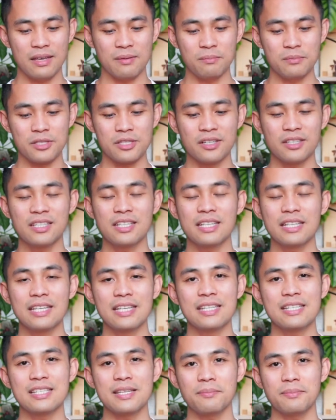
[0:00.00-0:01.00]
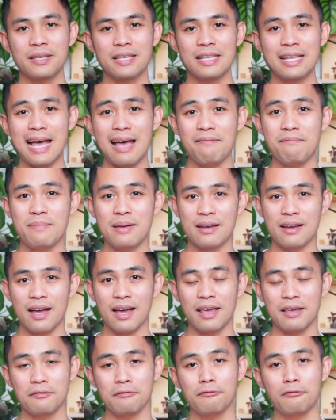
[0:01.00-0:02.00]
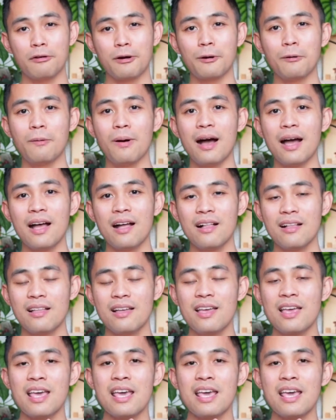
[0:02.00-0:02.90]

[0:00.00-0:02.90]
certainly it's something that I've been eyeing for a while.